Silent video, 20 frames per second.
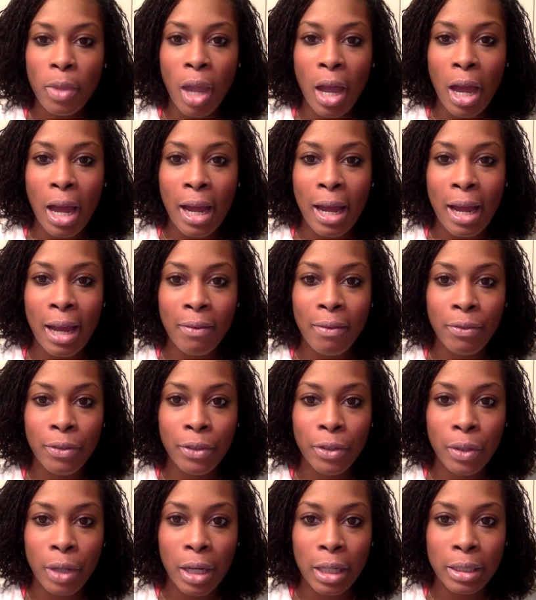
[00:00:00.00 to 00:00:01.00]
I have for
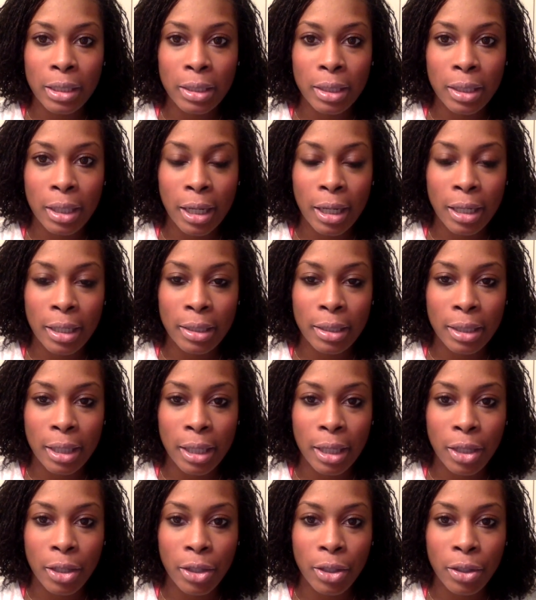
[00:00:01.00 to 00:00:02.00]
you guys today.
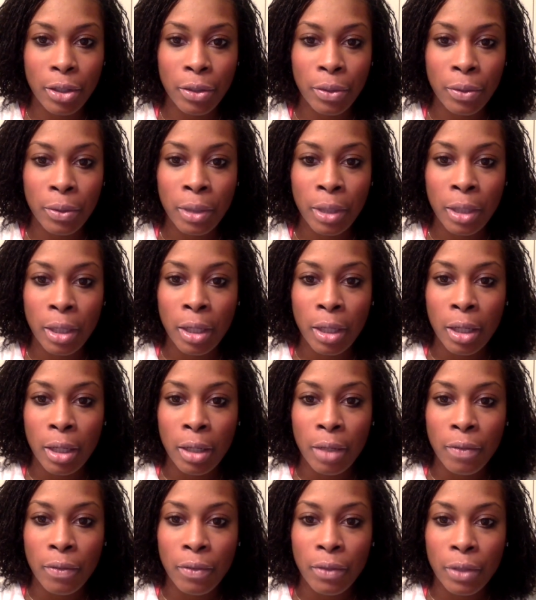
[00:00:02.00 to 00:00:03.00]
Thank you
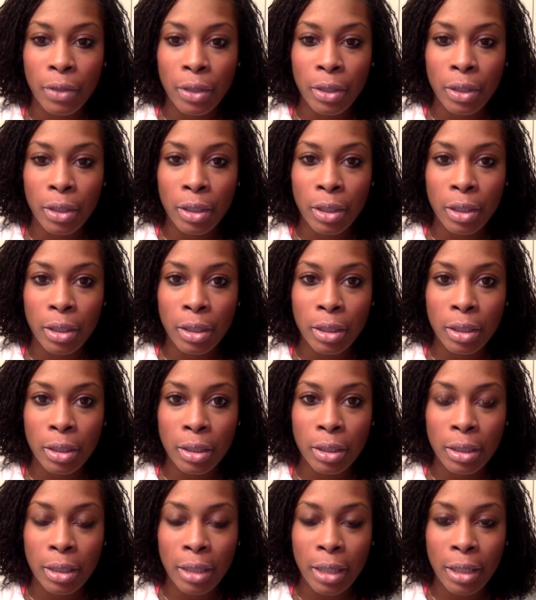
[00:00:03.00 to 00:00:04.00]
for
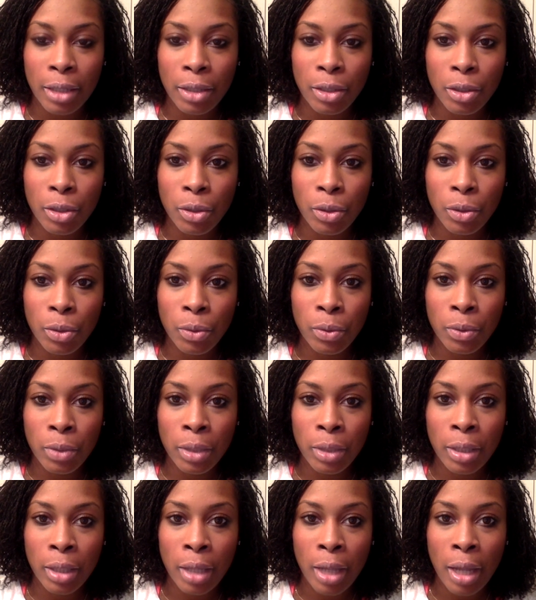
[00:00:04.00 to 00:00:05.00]
staying tuned.